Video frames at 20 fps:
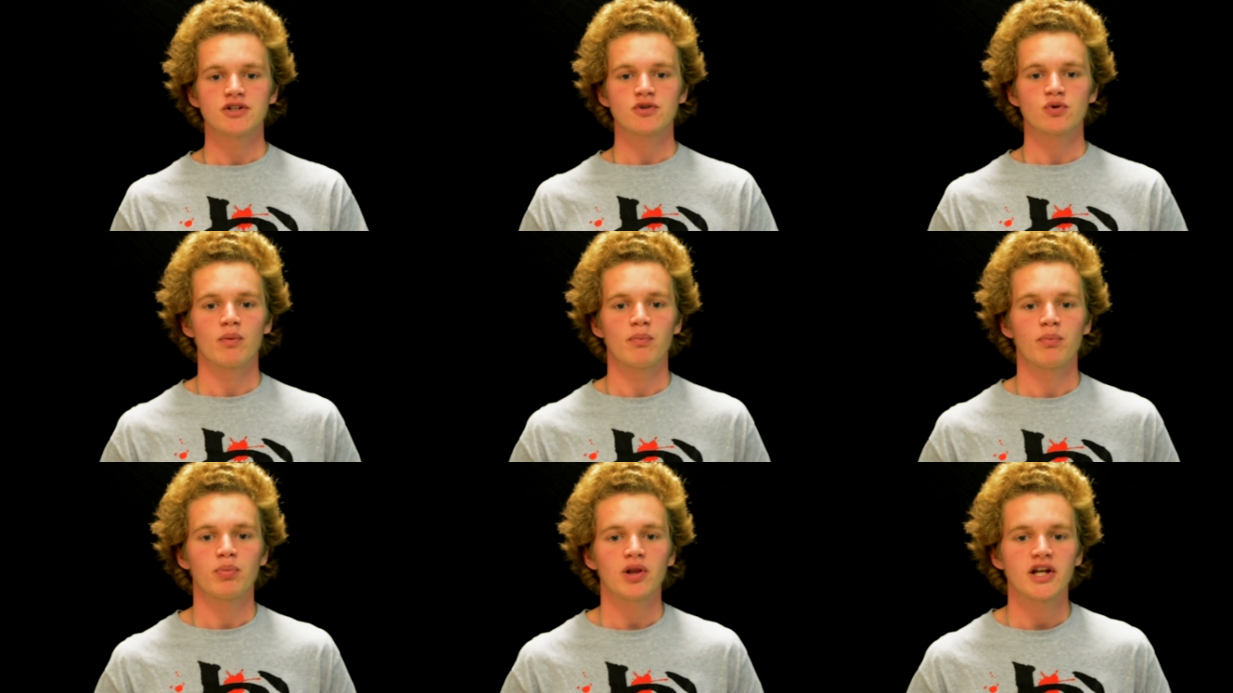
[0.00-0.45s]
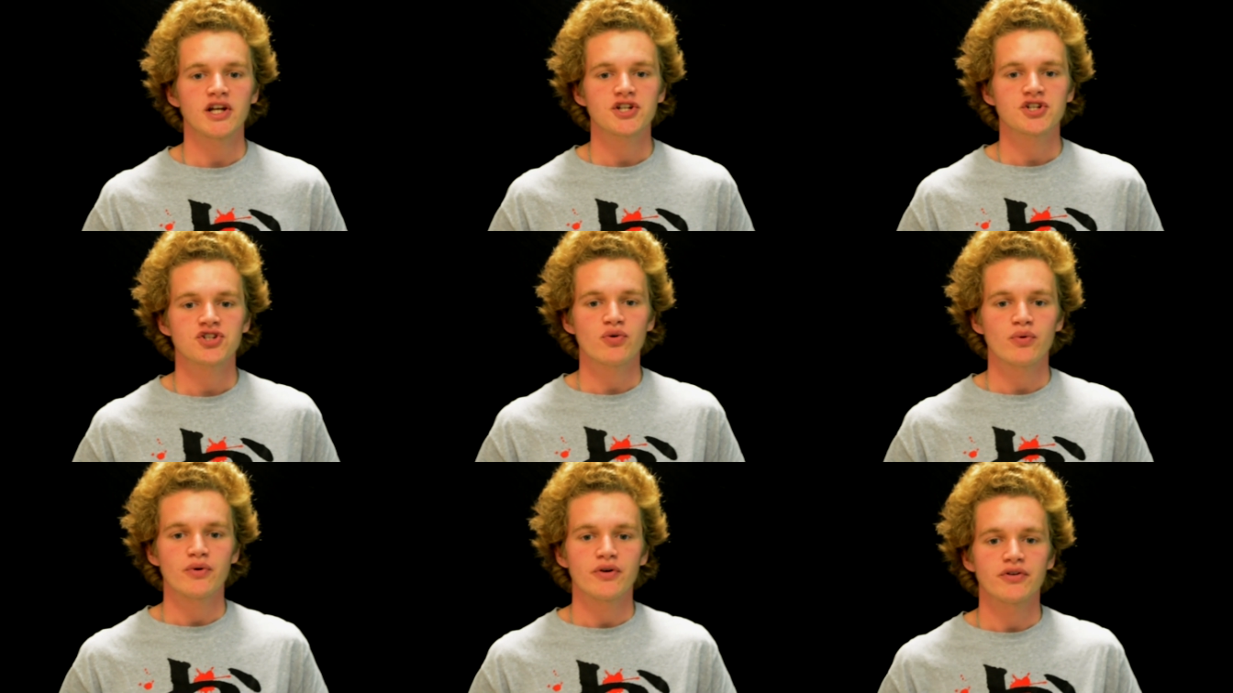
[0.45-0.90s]
to replenish
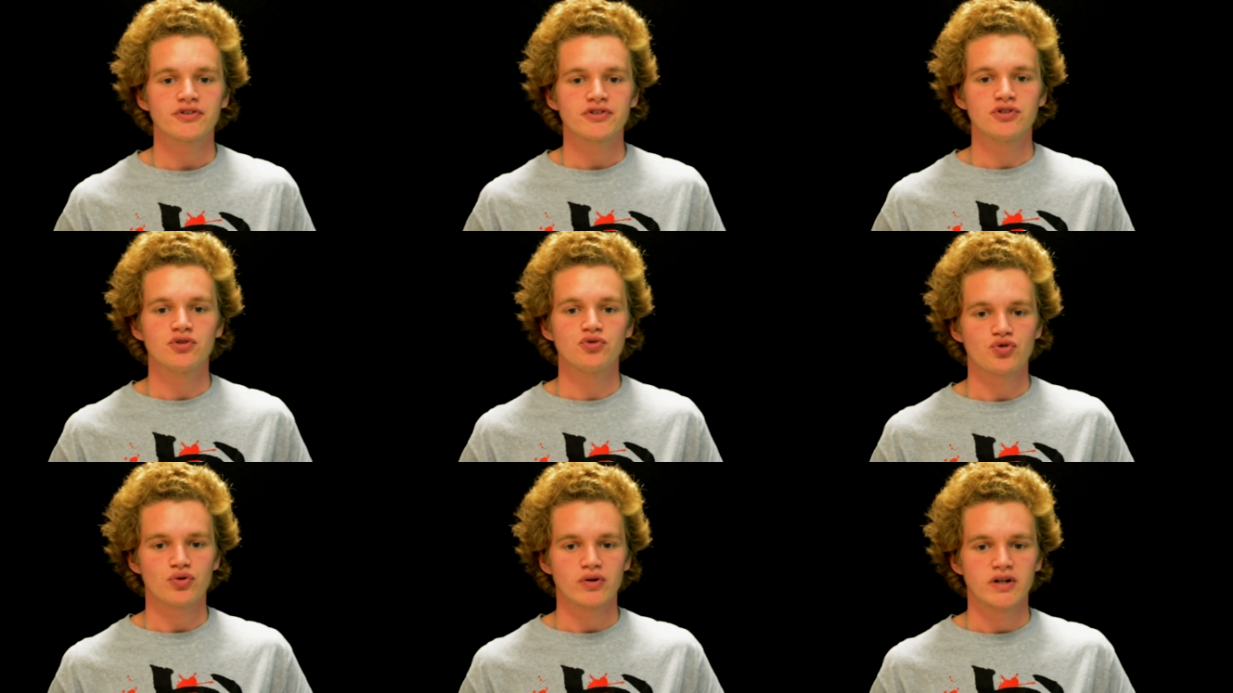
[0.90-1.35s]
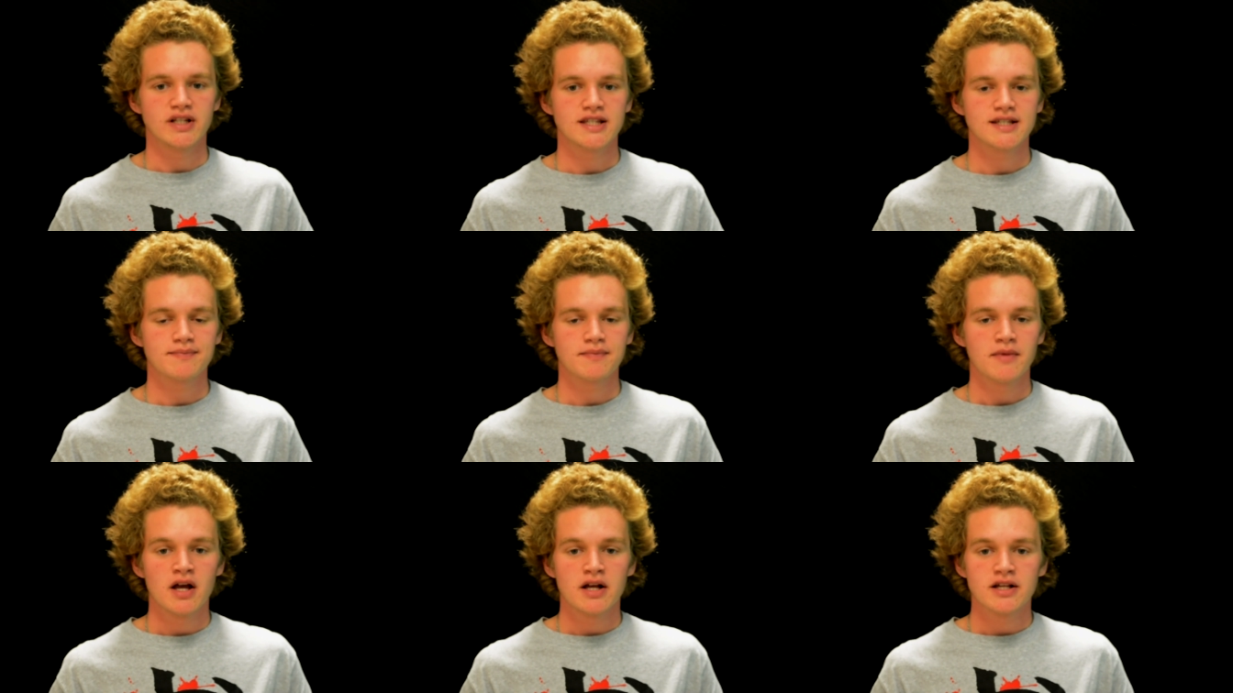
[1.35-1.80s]
soil's nutrients
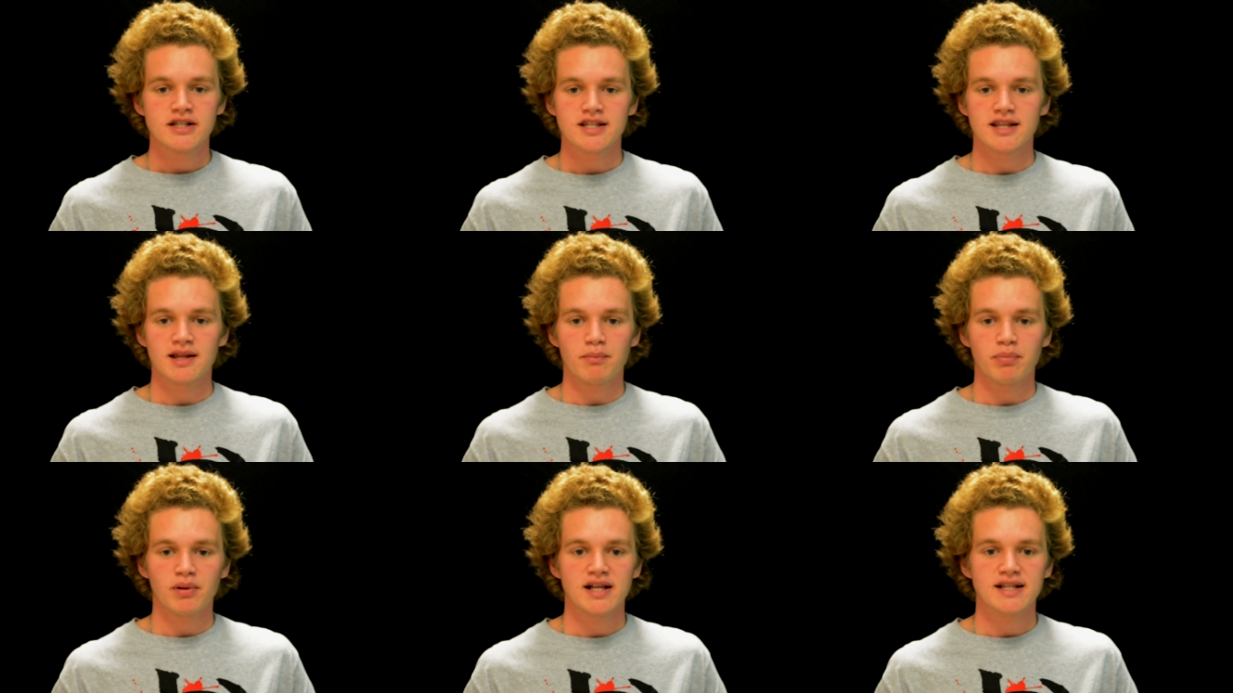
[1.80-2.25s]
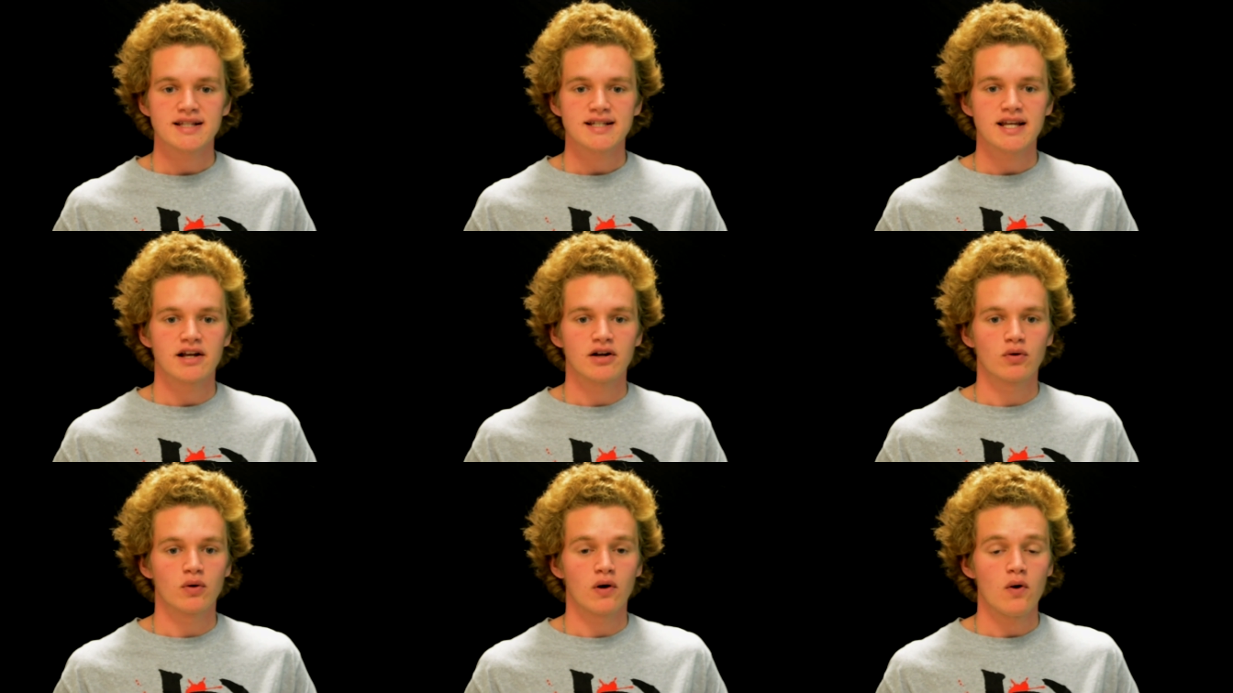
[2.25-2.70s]
so that plants
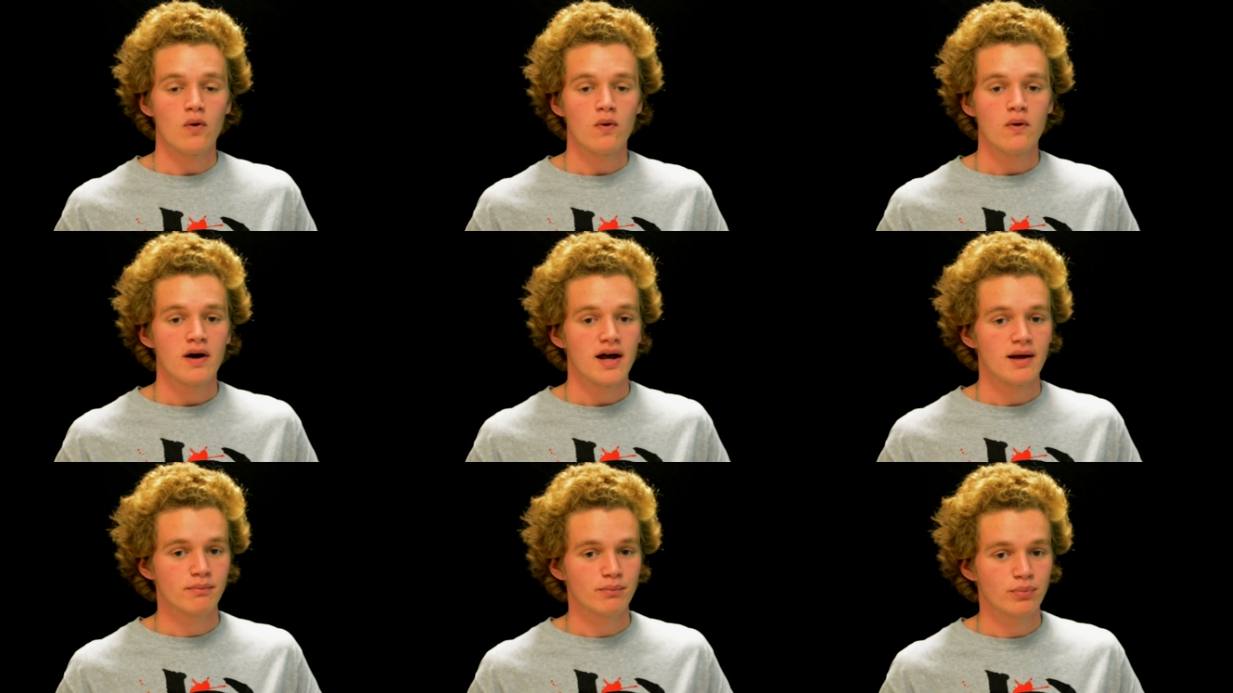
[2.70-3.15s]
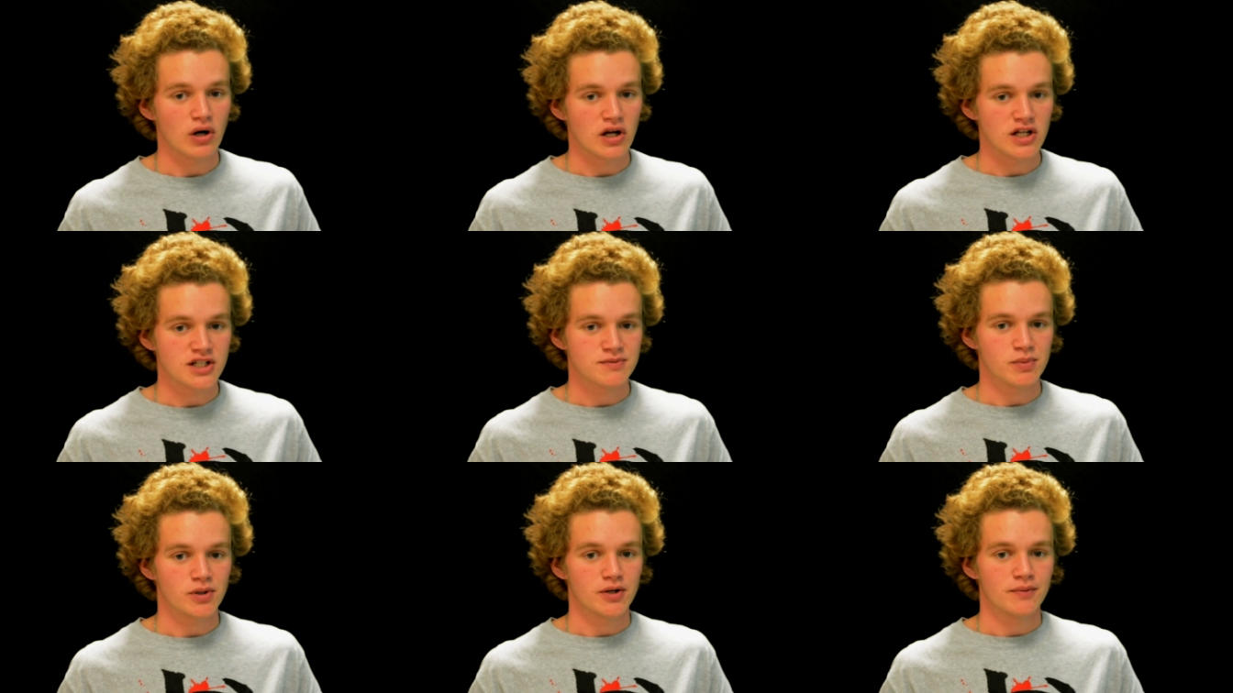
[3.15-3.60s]
can grow and
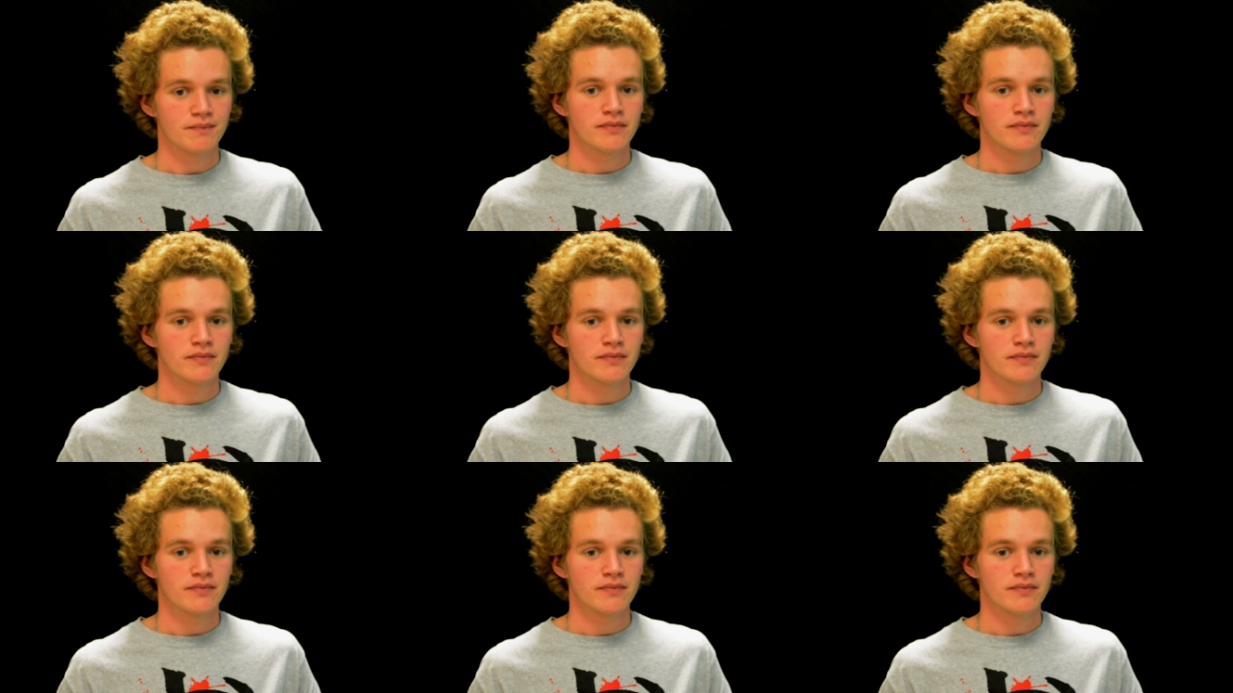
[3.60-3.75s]
prosper.